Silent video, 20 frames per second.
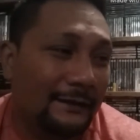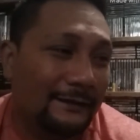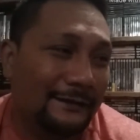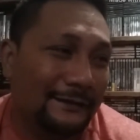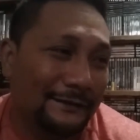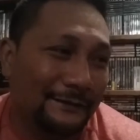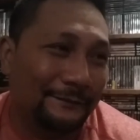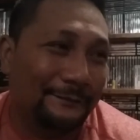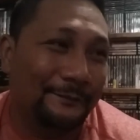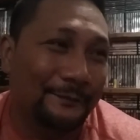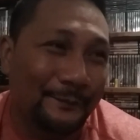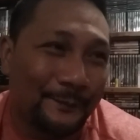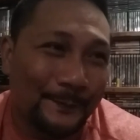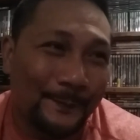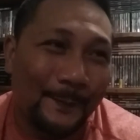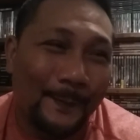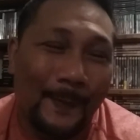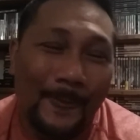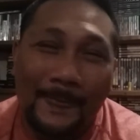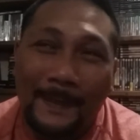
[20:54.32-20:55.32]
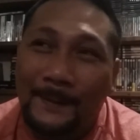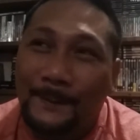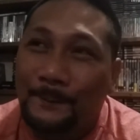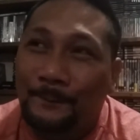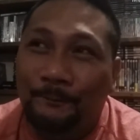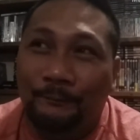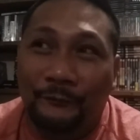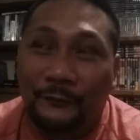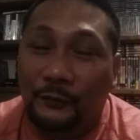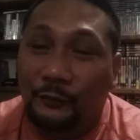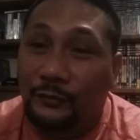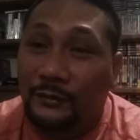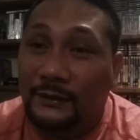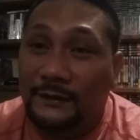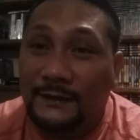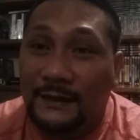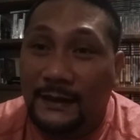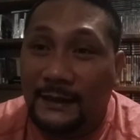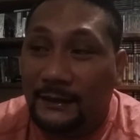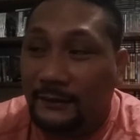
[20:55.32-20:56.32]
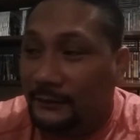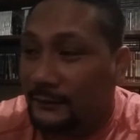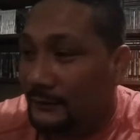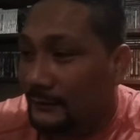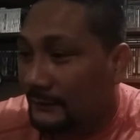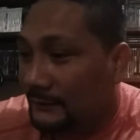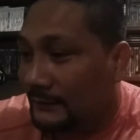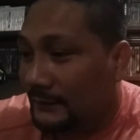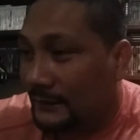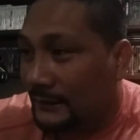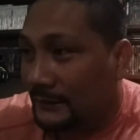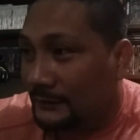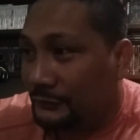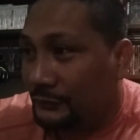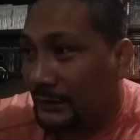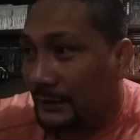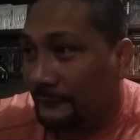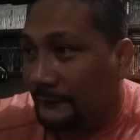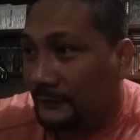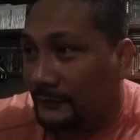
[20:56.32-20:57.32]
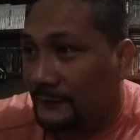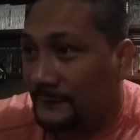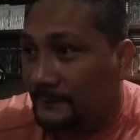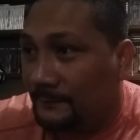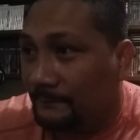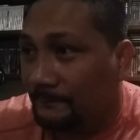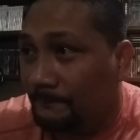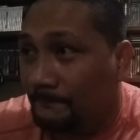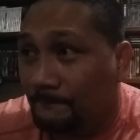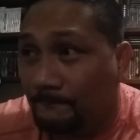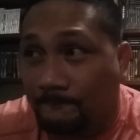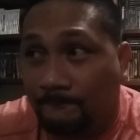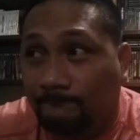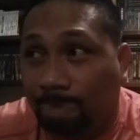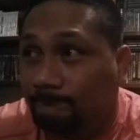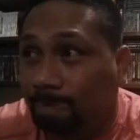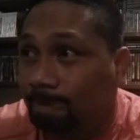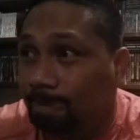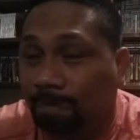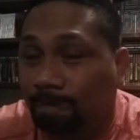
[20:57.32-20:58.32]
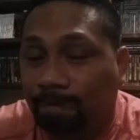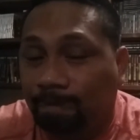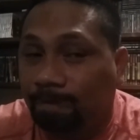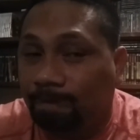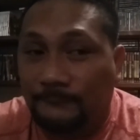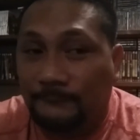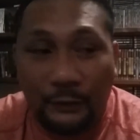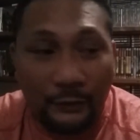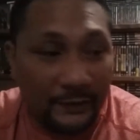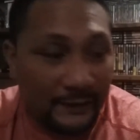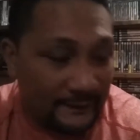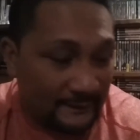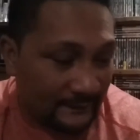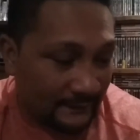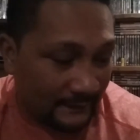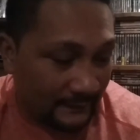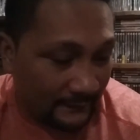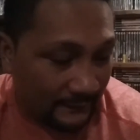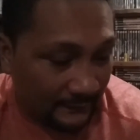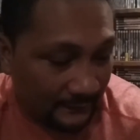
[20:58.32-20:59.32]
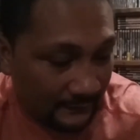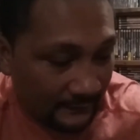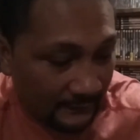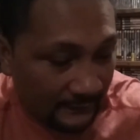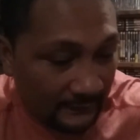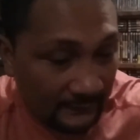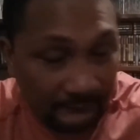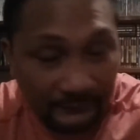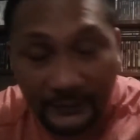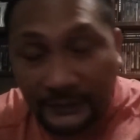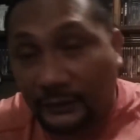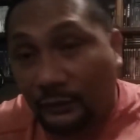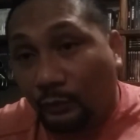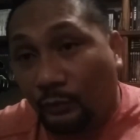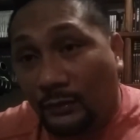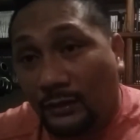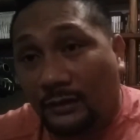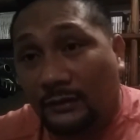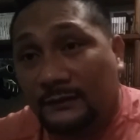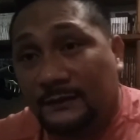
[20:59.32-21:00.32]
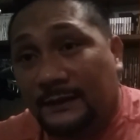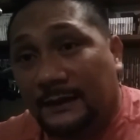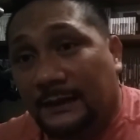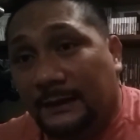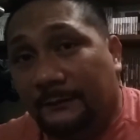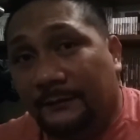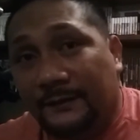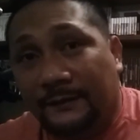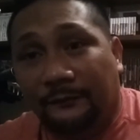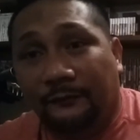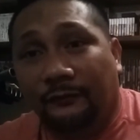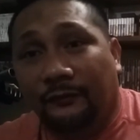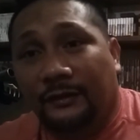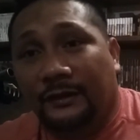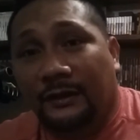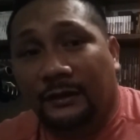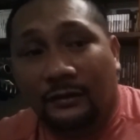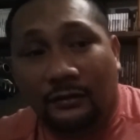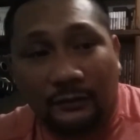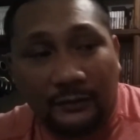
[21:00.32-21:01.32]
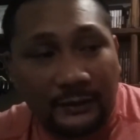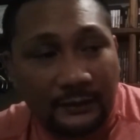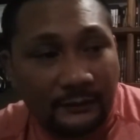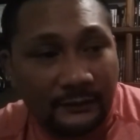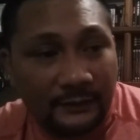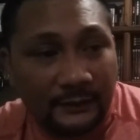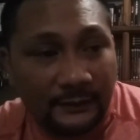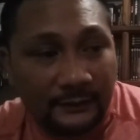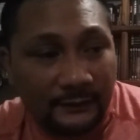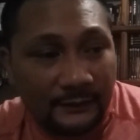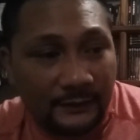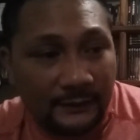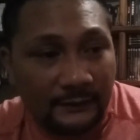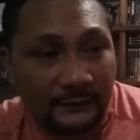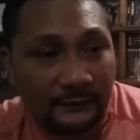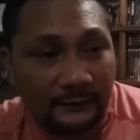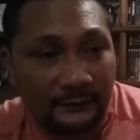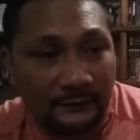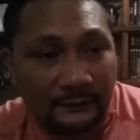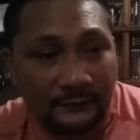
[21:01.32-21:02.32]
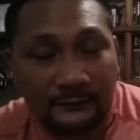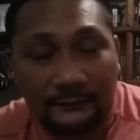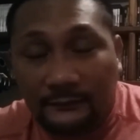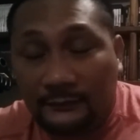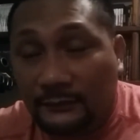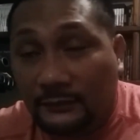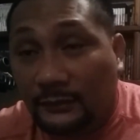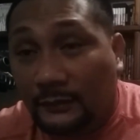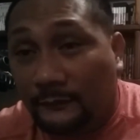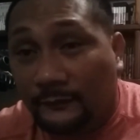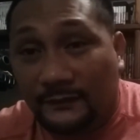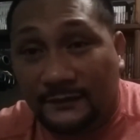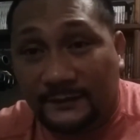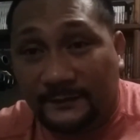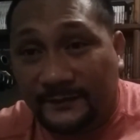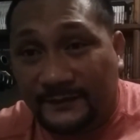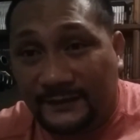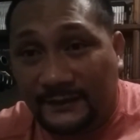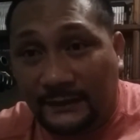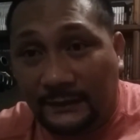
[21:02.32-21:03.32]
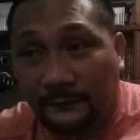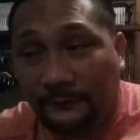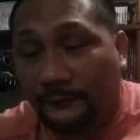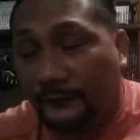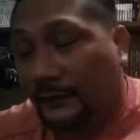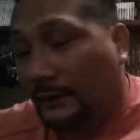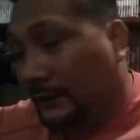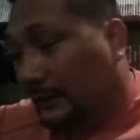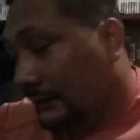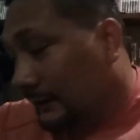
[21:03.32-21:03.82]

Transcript: I'm really tired. Uh, traffic was crazy. Picked the wrong time to freaking go out and, and look for some stuff.